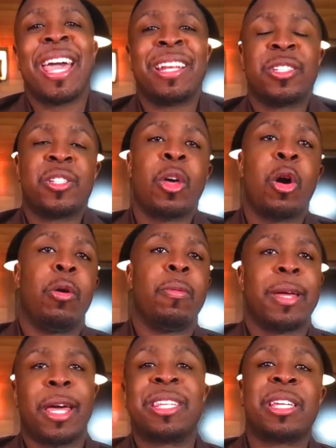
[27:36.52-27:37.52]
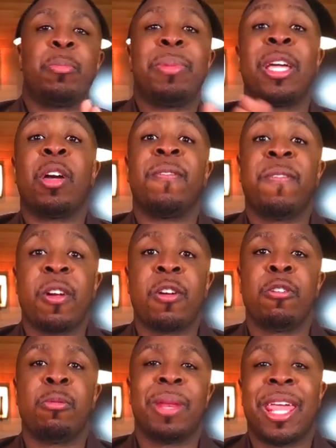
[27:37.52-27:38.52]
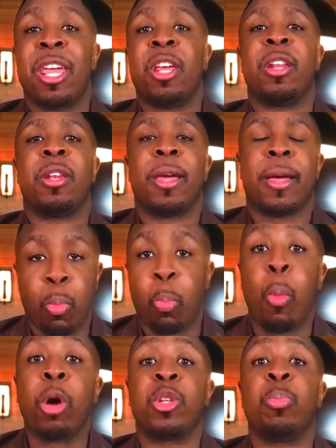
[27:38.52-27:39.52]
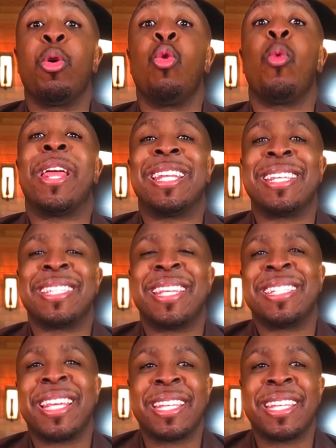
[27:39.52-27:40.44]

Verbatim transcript: And so this can be confirmed in multiple witnesses.